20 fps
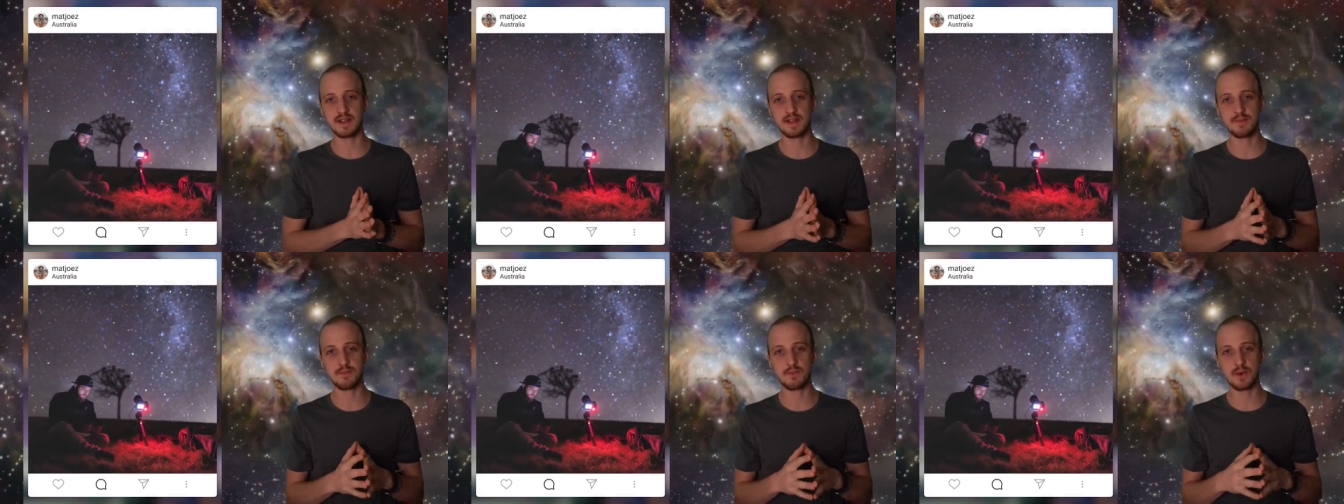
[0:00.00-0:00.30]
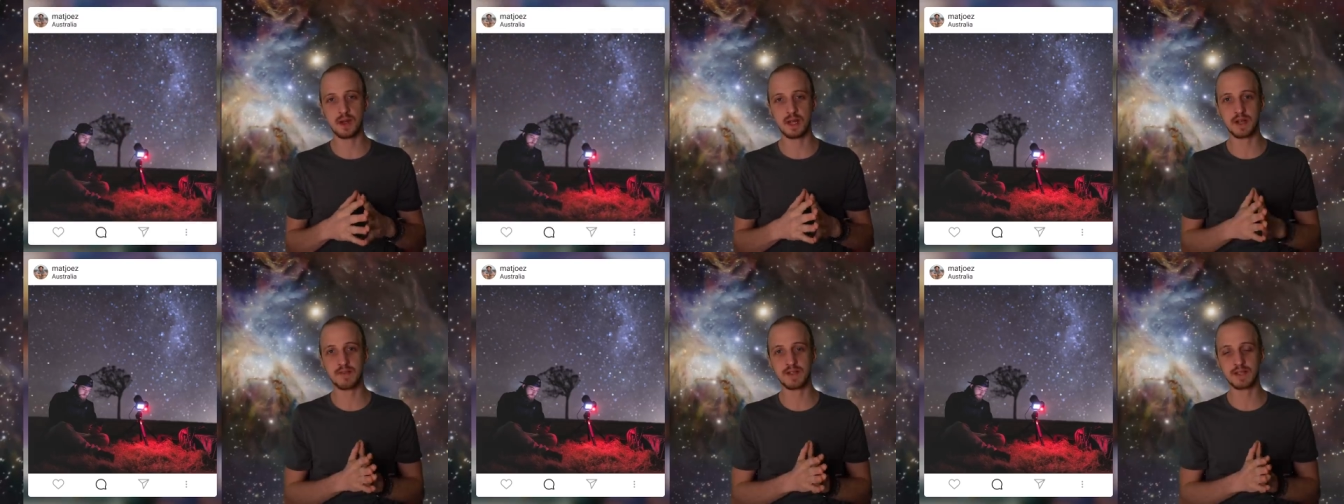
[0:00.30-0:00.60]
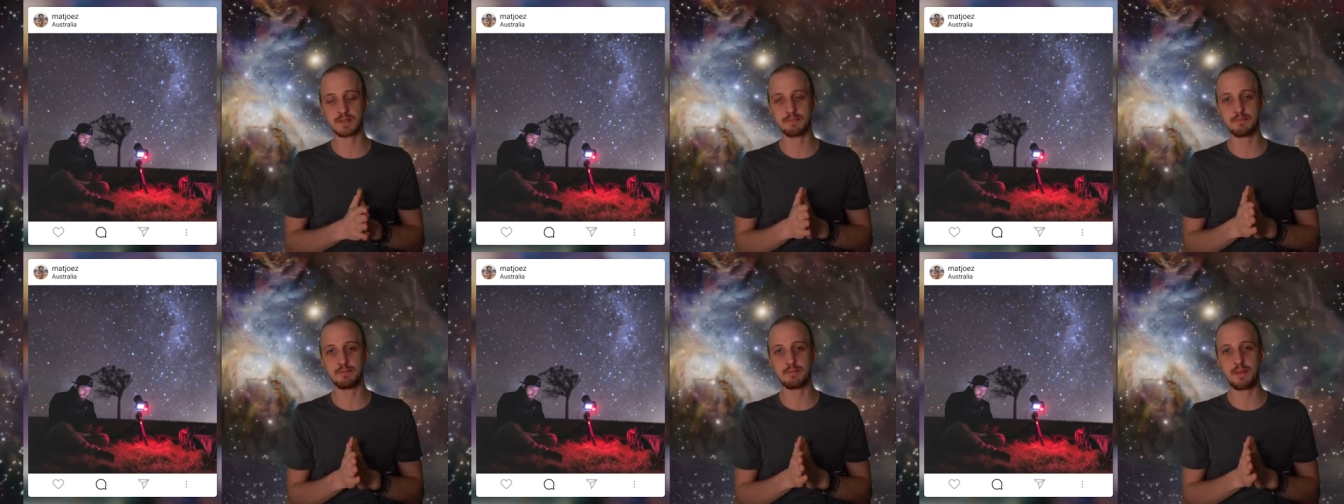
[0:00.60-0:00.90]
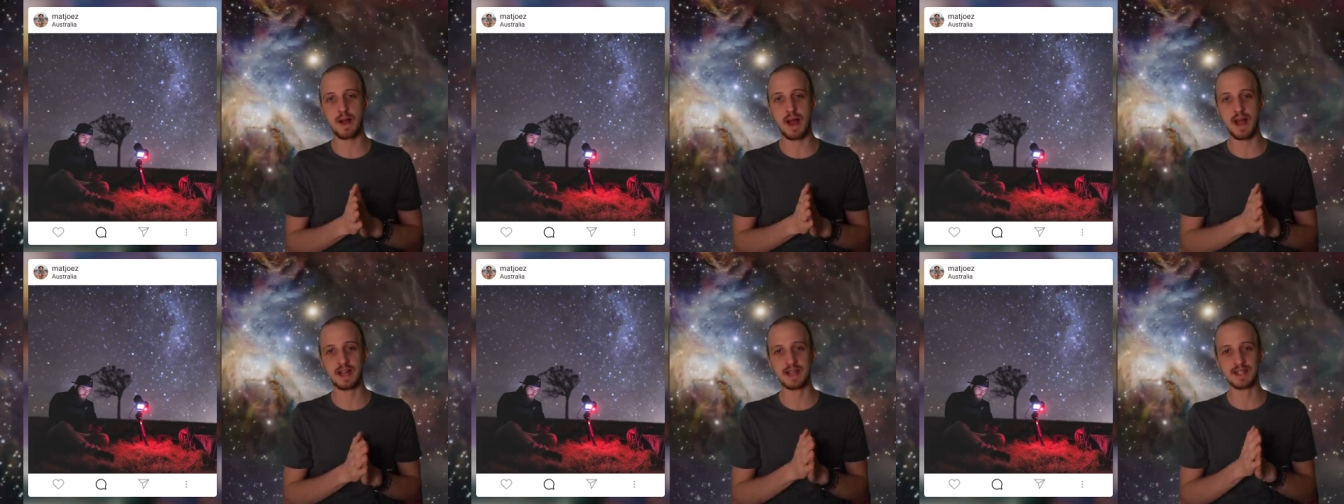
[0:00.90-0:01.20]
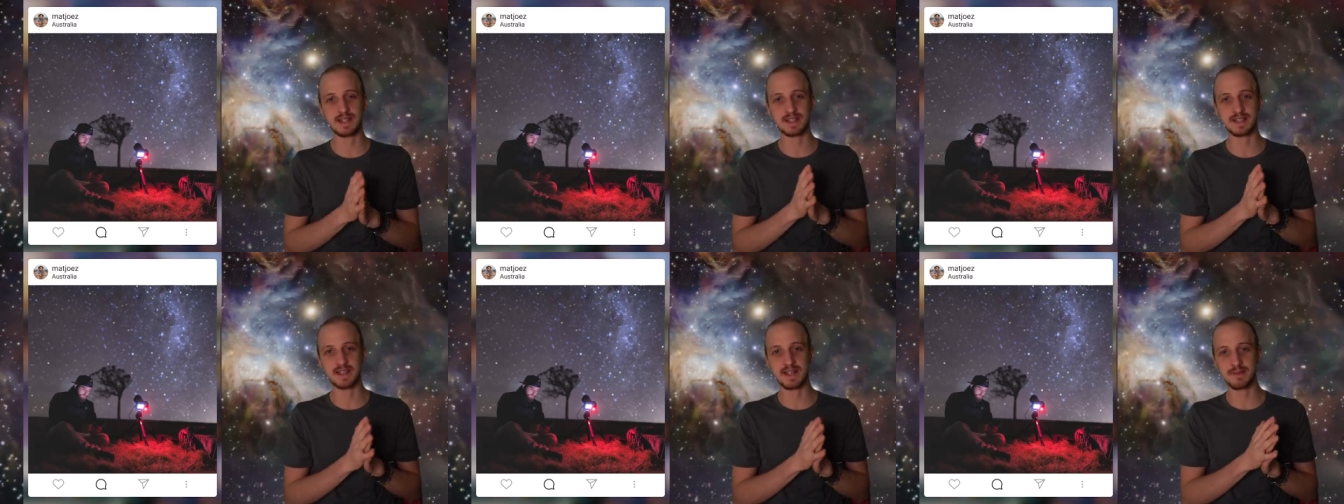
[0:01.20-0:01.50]
up one of his
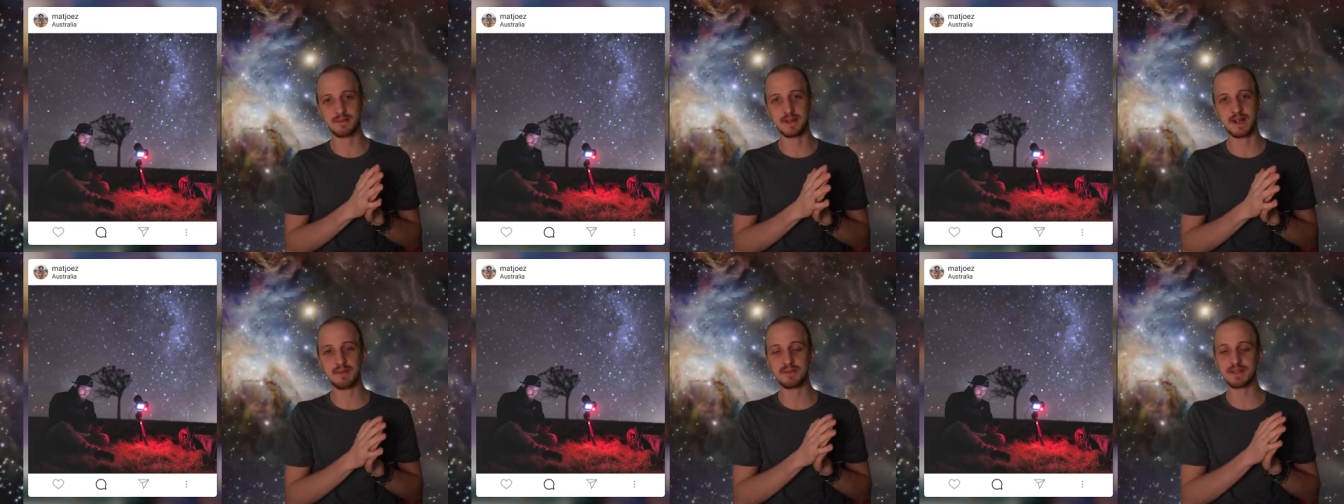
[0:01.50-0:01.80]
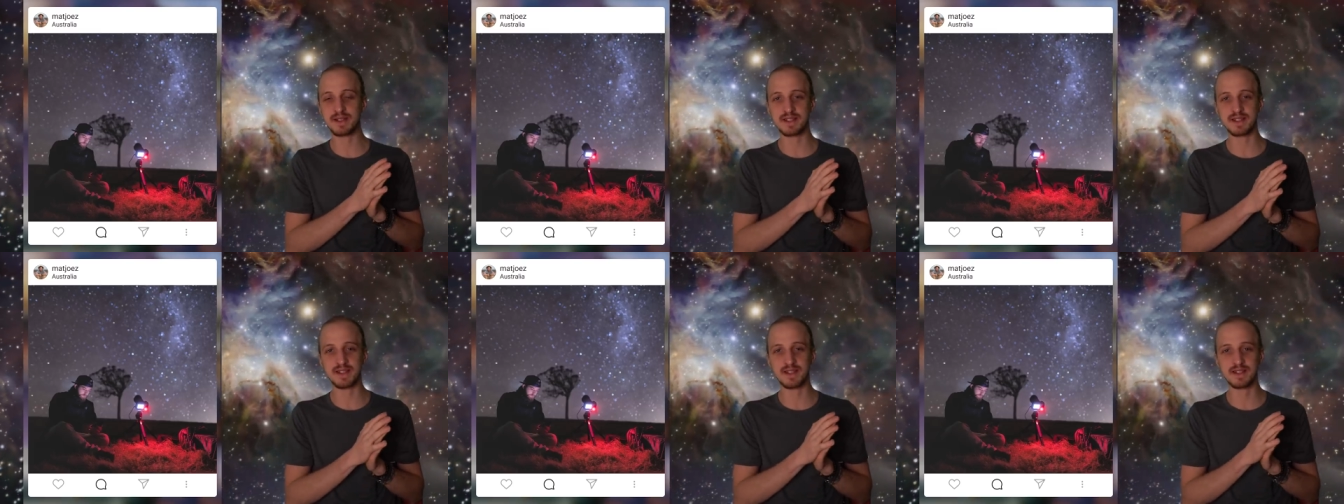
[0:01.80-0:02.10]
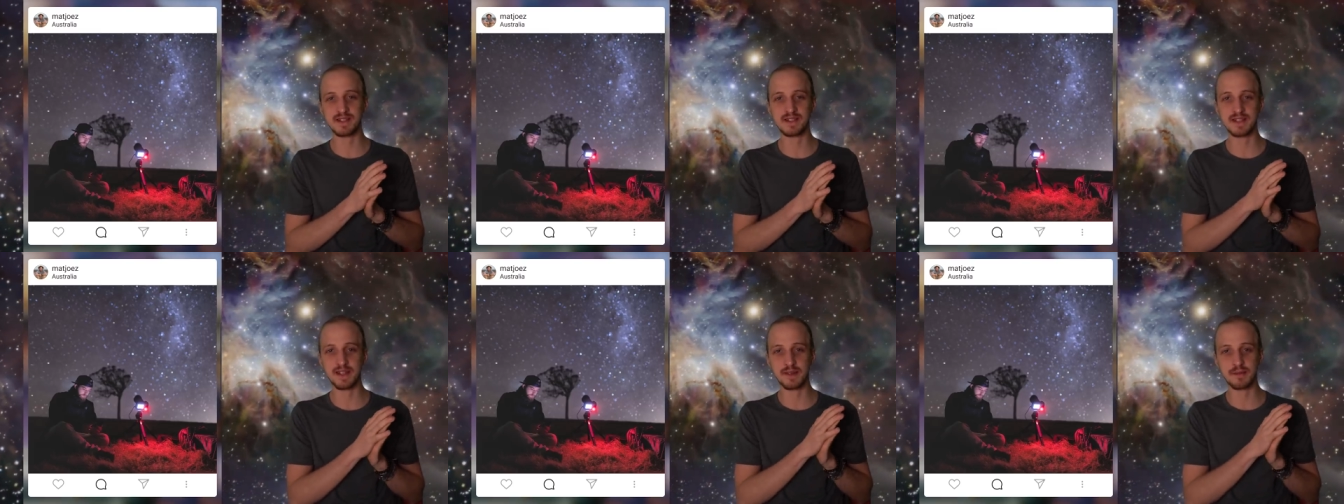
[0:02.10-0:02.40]
banger time lapses under